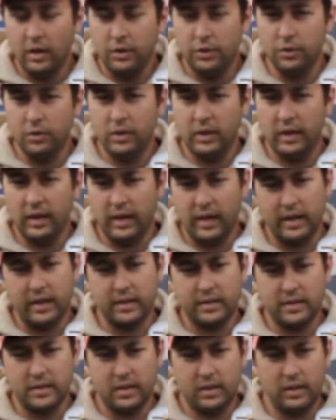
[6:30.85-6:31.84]
you can get
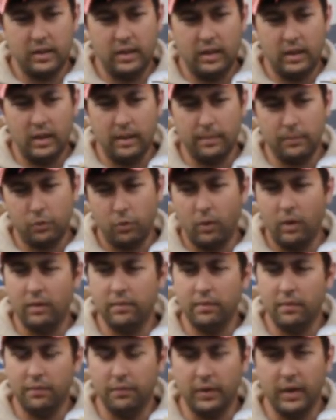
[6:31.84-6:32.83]
into the M12
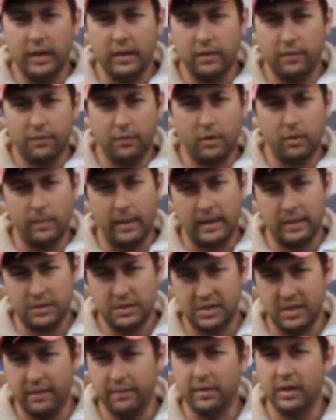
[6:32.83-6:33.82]
inflator for about
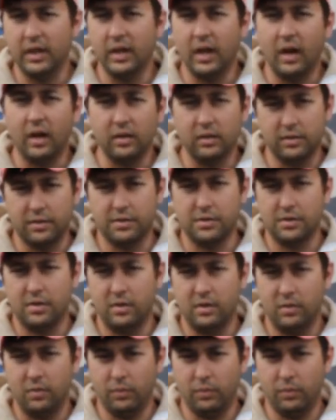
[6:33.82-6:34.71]
$70,